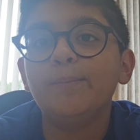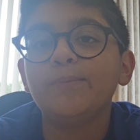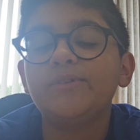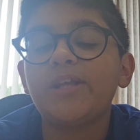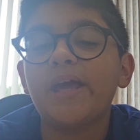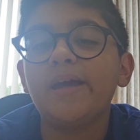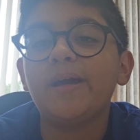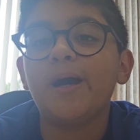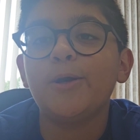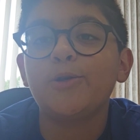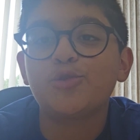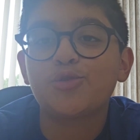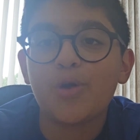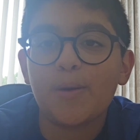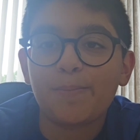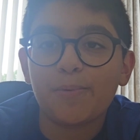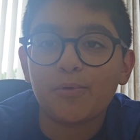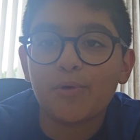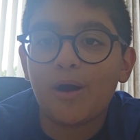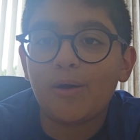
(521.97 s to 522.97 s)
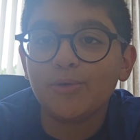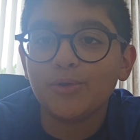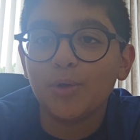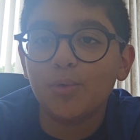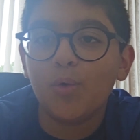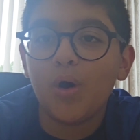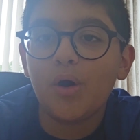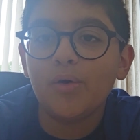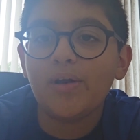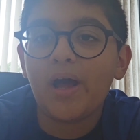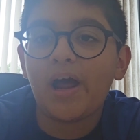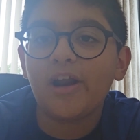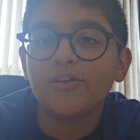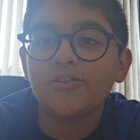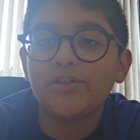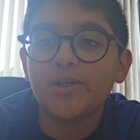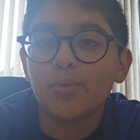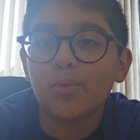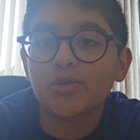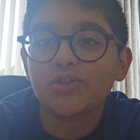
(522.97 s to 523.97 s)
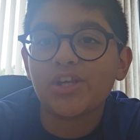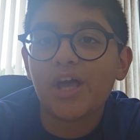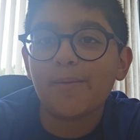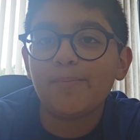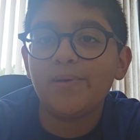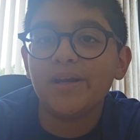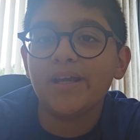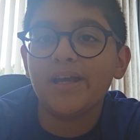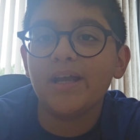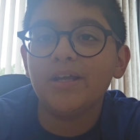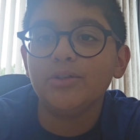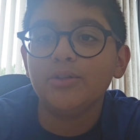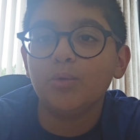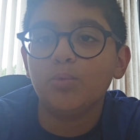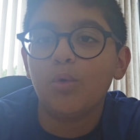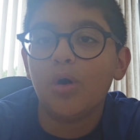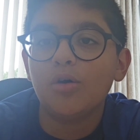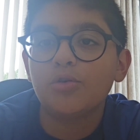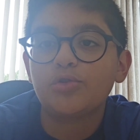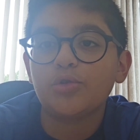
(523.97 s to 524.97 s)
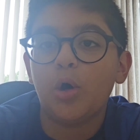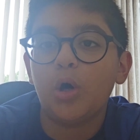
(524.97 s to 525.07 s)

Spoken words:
take a trip around the world and see what's happening in the world's